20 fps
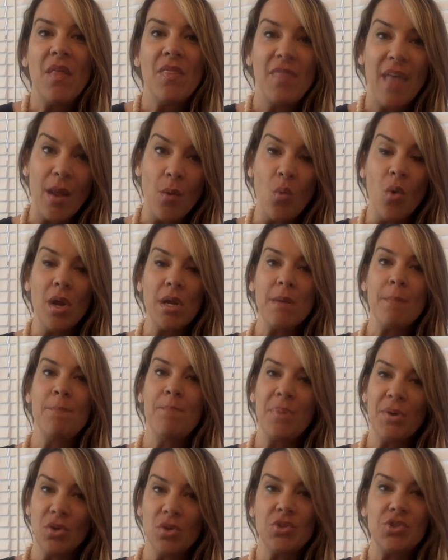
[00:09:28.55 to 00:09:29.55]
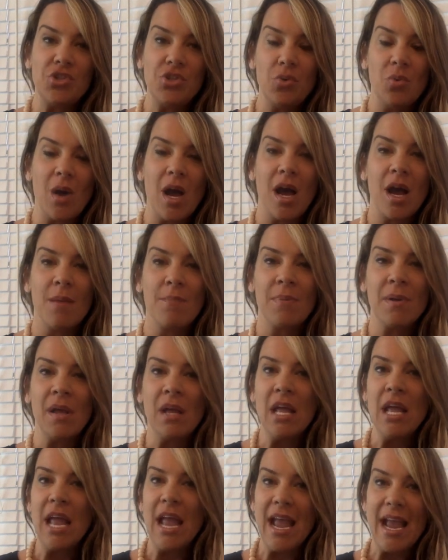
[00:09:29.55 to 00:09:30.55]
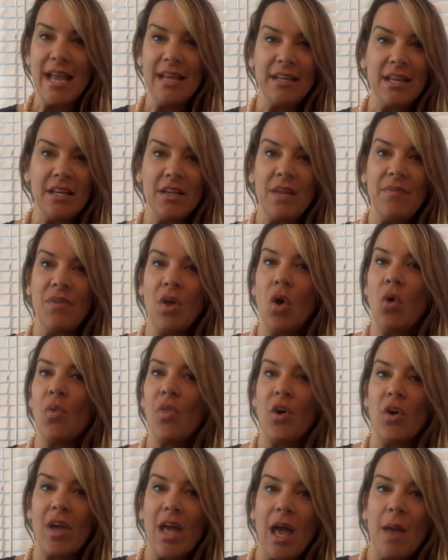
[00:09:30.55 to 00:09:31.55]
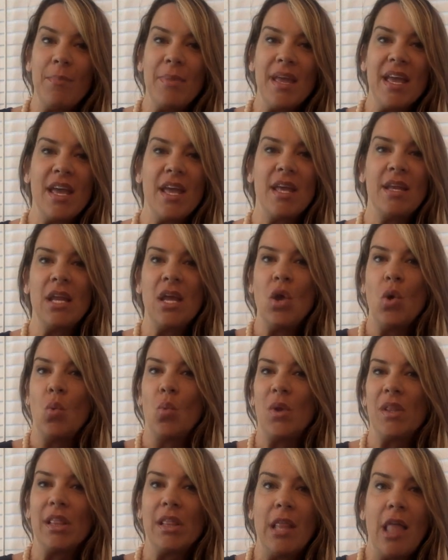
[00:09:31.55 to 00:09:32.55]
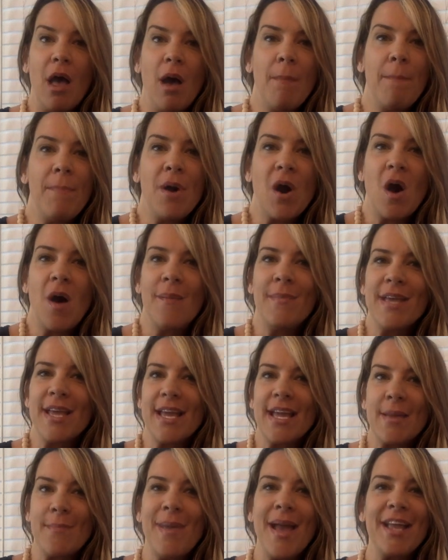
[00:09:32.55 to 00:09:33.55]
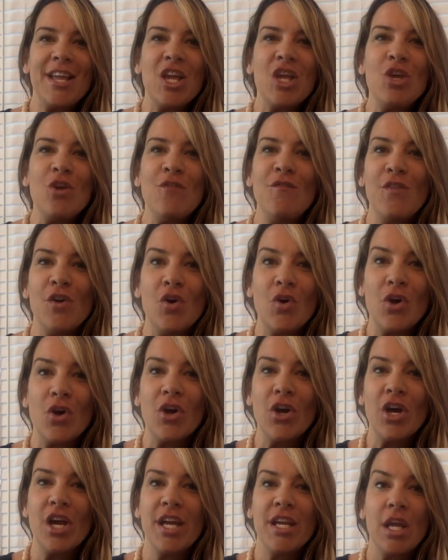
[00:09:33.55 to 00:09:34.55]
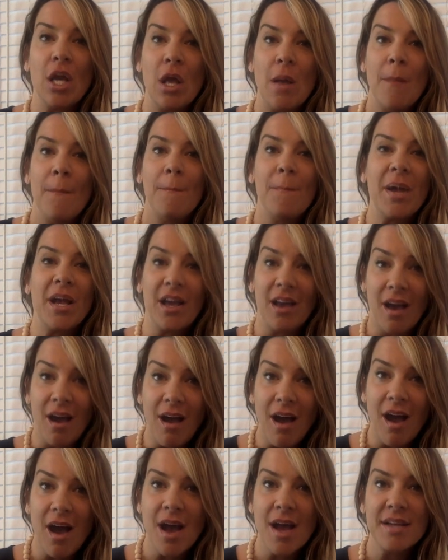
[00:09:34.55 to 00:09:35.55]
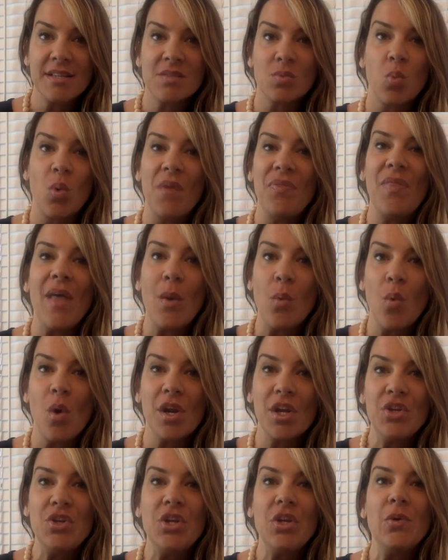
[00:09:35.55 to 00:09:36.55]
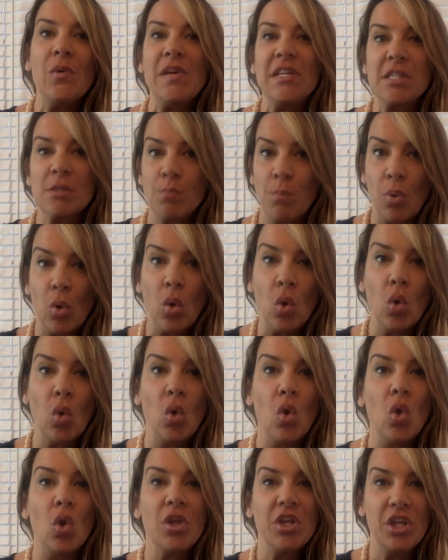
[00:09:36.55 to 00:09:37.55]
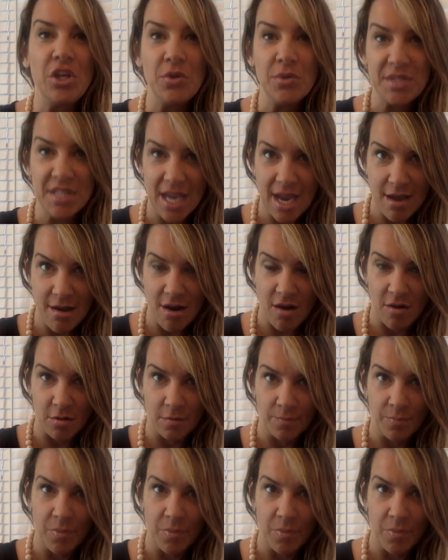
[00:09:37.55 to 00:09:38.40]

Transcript: They want to build you up and, and they'll, they'll come in with love bombing and making you feel good, because what they want to do is pull you down.